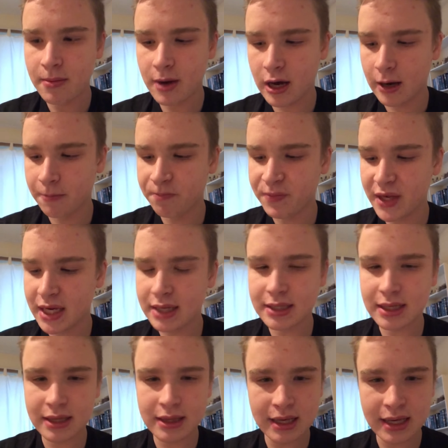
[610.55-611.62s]
um, because
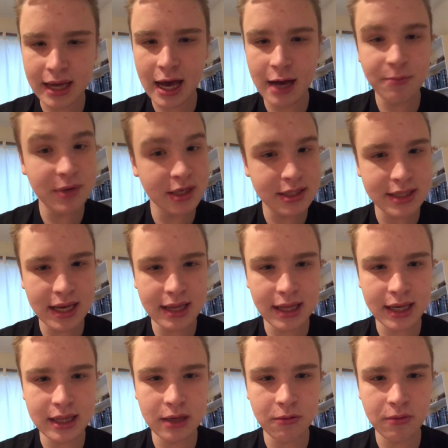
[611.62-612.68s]
I think happiest day
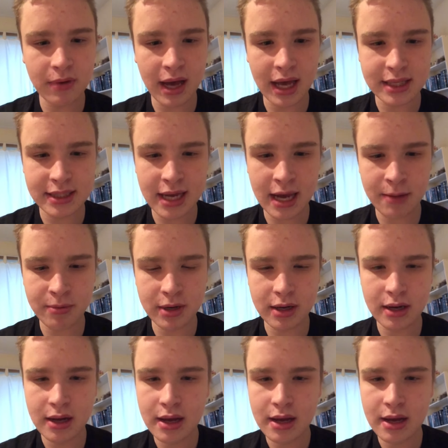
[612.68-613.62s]
likely has happened.